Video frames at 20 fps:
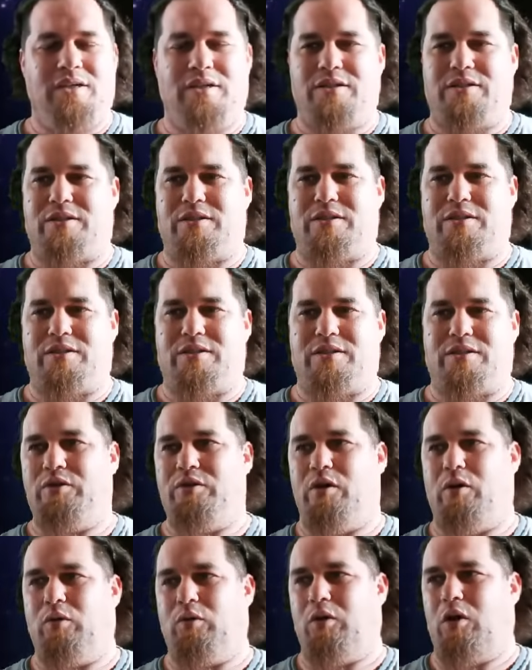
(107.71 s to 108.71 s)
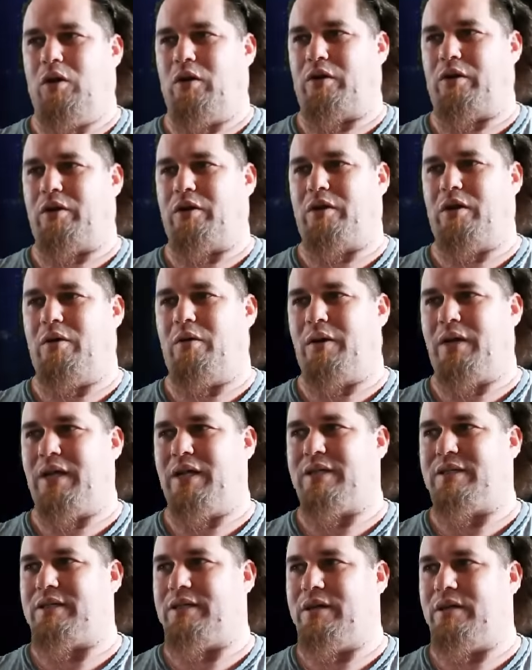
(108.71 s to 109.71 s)
so could no longer go
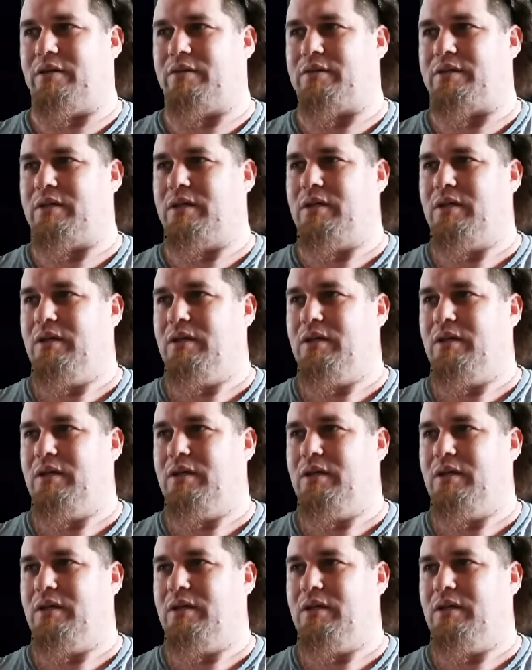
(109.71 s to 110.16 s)
against those.